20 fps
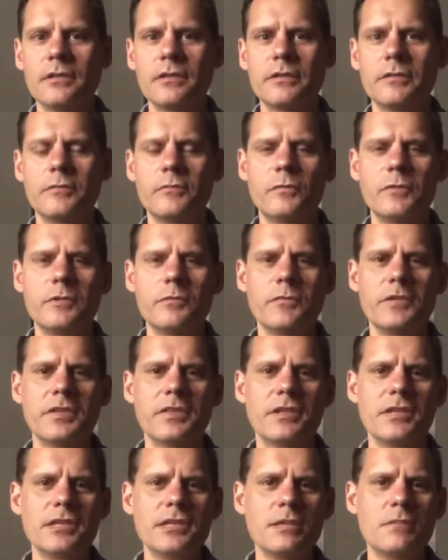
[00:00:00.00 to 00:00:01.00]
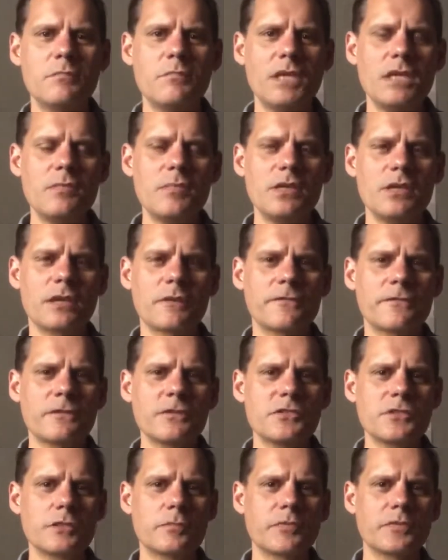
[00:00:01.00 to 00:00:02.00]
We think that maybe our
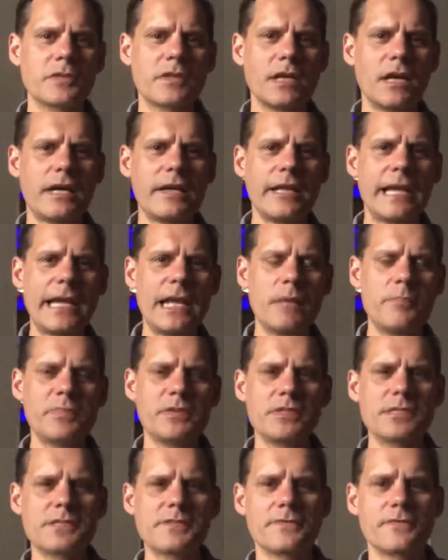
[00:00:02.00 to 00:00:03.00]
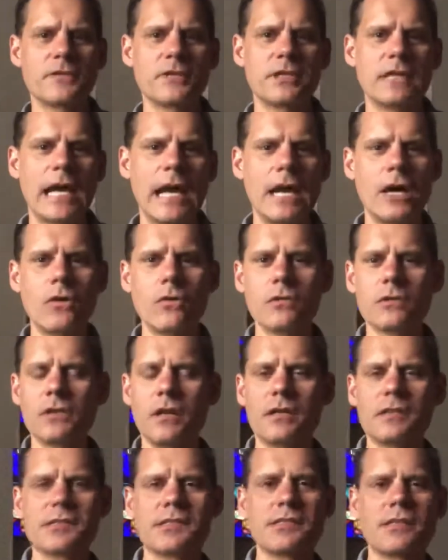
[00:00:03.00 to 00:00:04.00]
friendship with God happens for an hour
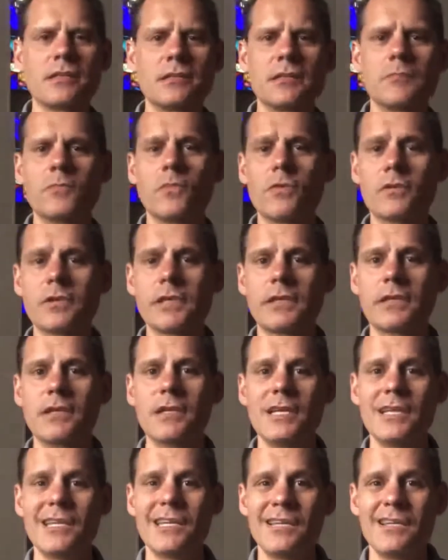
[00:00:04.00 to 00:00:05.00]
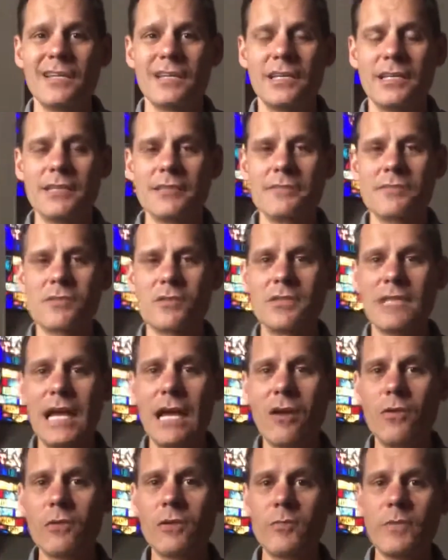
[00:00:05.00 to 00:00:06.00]
on Sunday morning. And so
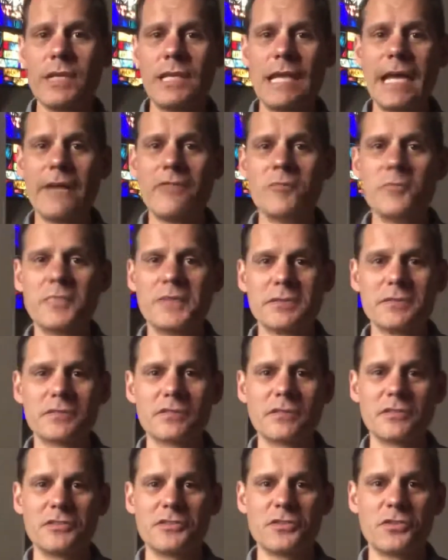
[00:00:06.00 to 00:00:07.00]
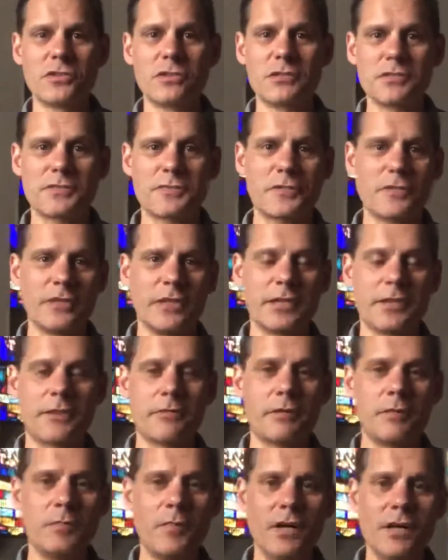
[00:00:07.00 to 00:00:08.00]
now when we haven't been able to go to church for like
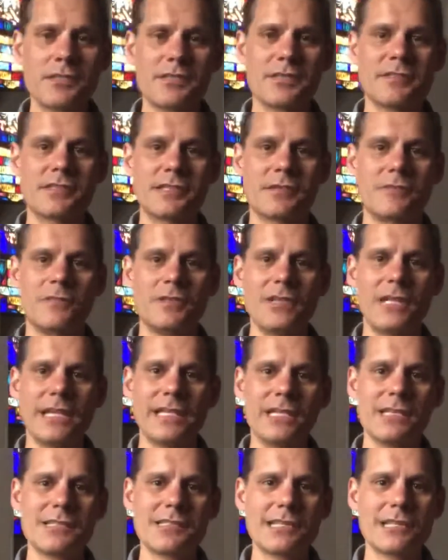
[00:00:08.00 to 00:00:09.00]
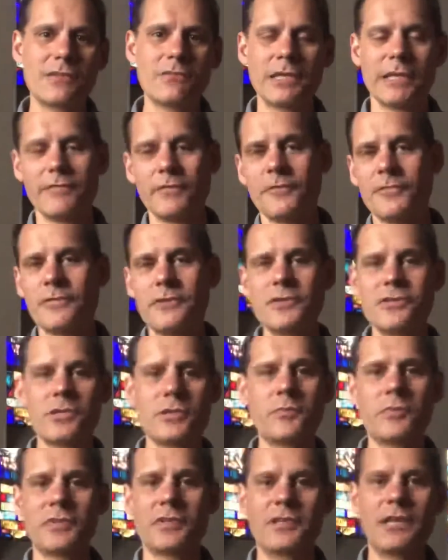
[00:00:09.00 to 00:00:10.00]
3 months, it's like, well, I guess I don't have a
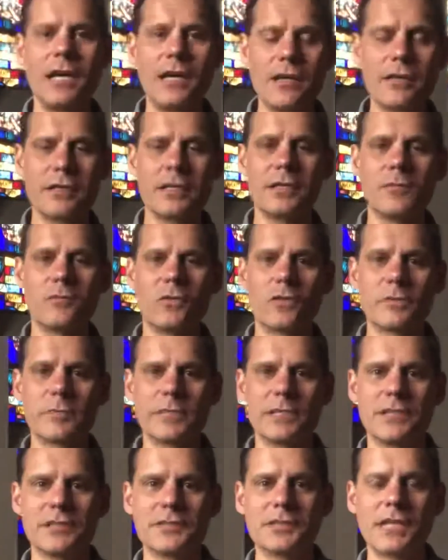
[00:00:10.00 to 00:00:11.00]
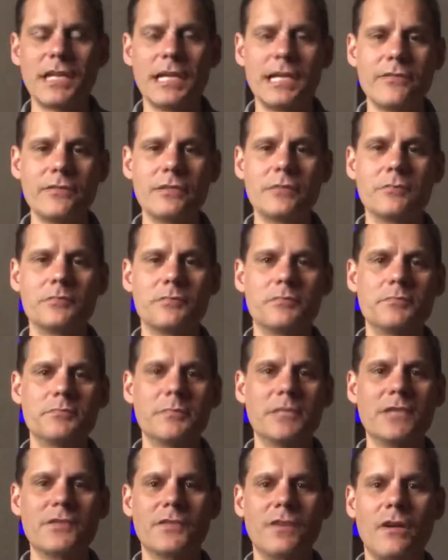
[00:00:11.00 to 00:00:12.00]
friendship with God anymore because I haven't
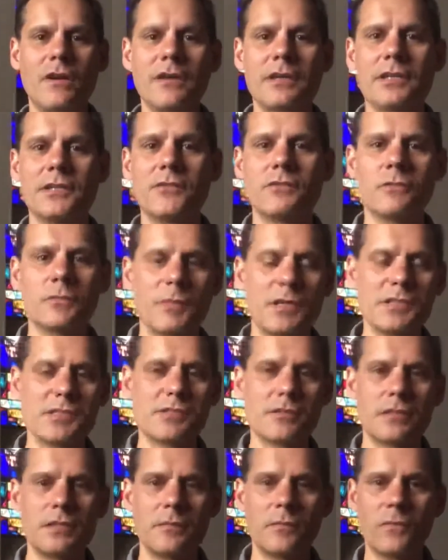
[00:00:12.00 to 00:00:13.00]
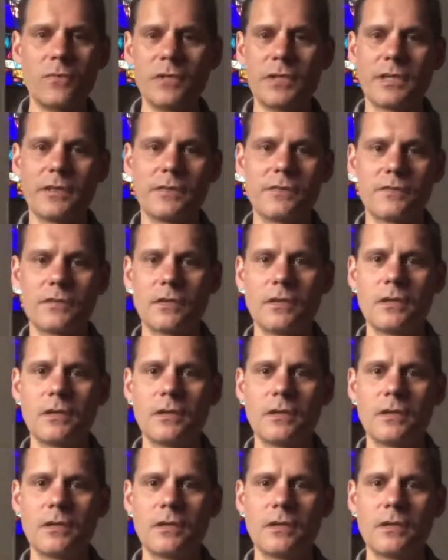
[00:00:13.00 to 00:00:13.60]
been talking to him on Sunday mornings.